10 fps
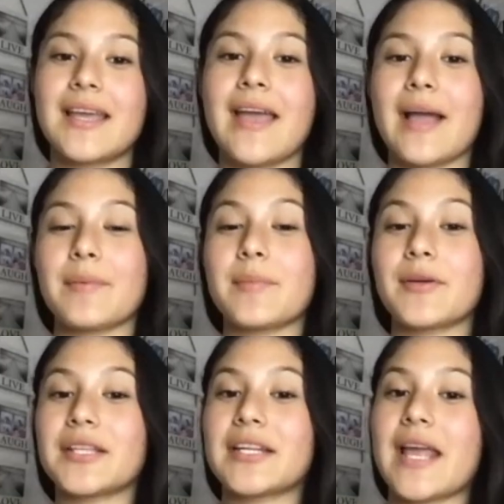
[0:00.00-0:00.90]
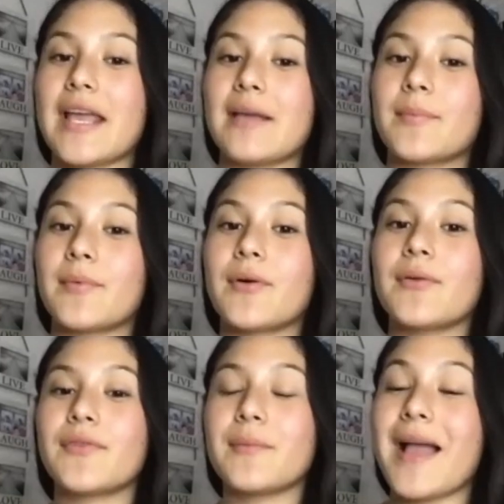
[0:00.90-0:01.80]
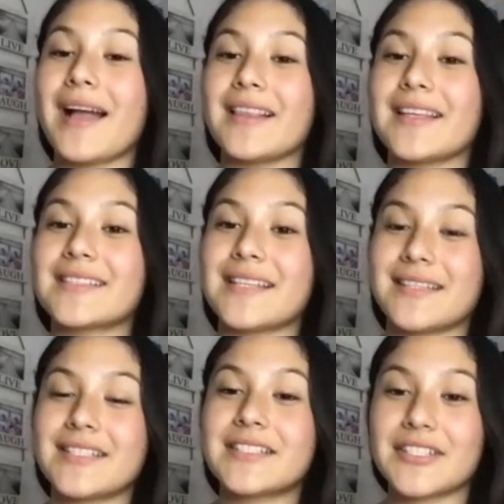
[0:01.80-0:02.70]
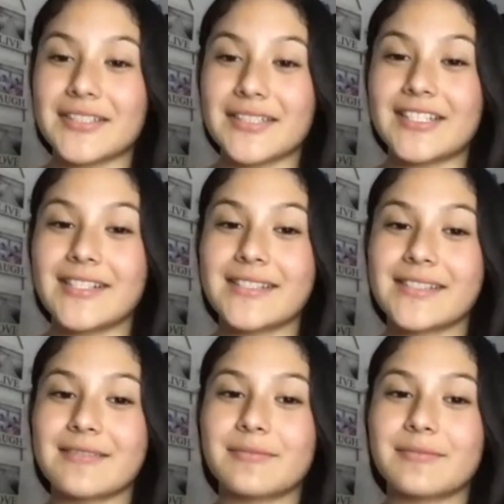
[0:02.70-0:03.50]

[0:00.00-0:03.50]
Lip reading: Happy birthday to April from Alex and the cheerleaders.